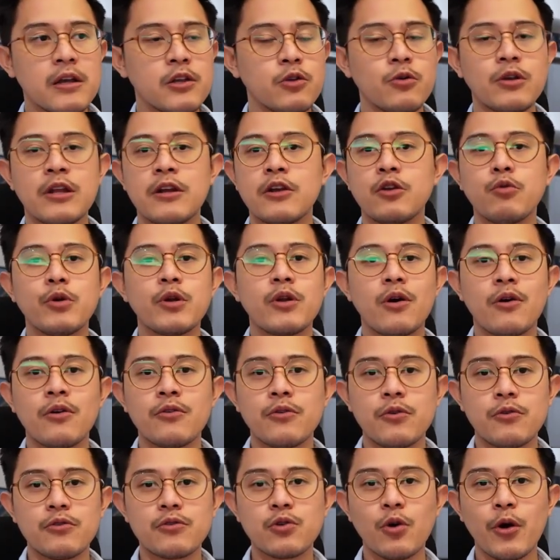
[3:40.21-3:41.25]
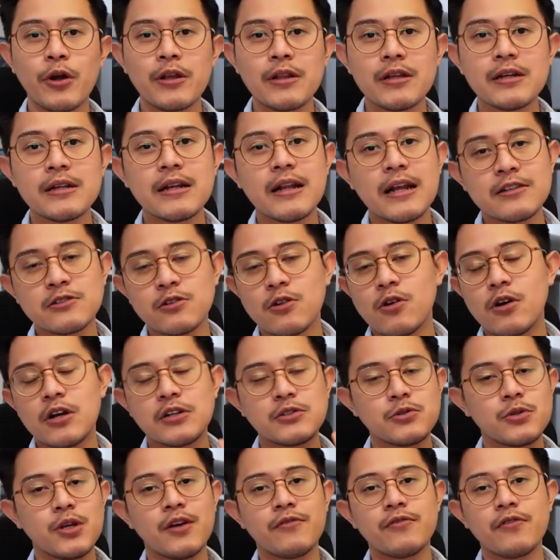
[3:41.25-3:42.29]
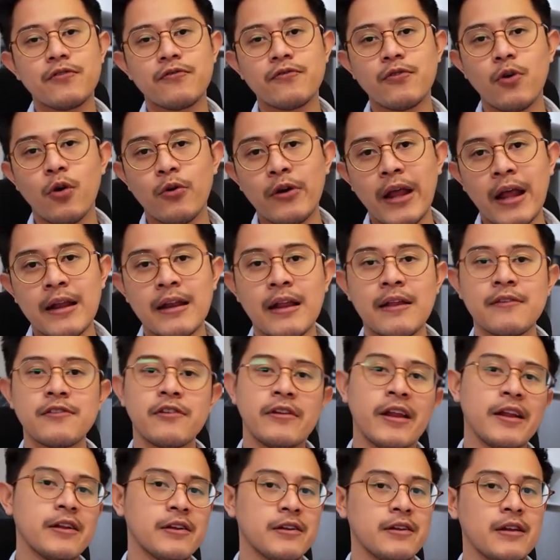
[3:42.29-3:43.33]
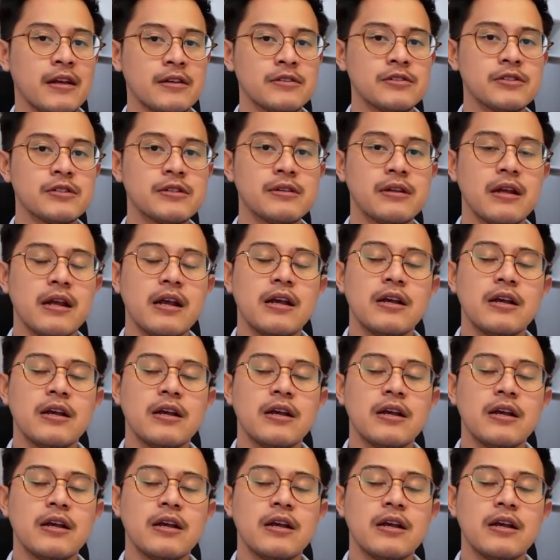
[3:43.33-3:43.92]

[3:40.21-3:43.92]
You can do it on your toilet as long as you have your phone and internet connection.